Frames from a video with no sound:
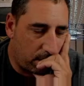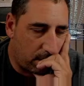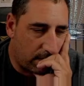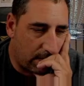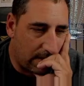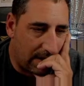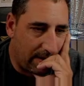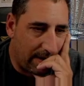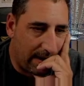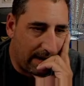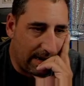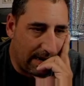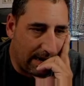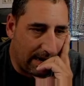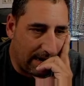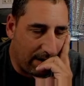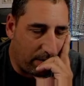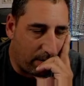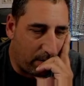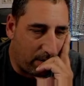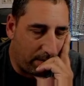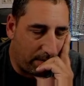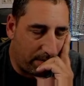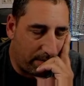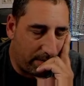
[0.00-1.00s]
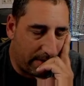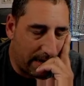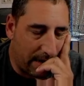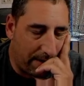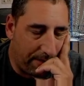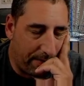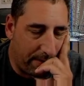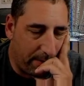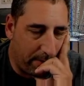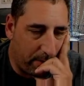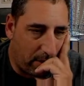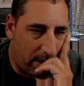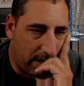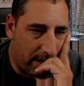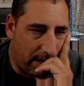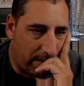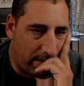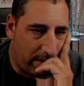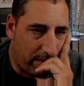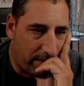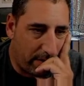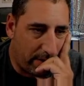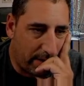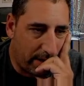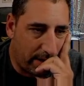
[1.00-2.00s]
I mean, I could definitely walk you
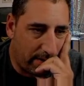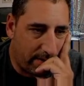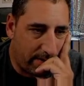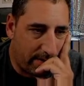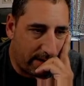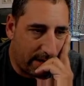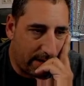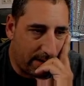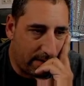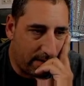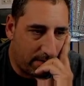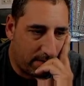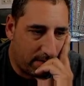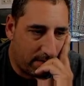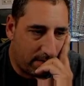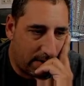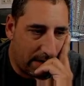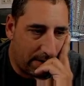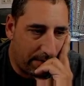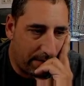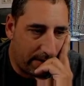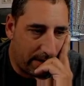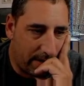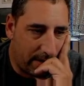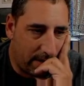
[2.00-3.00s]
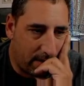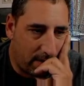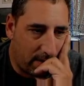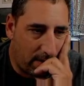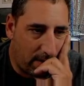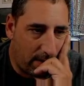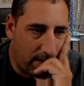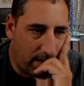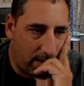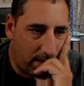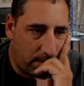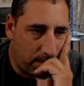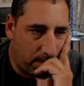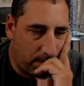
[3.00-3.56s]
through it. It's definitely not hard.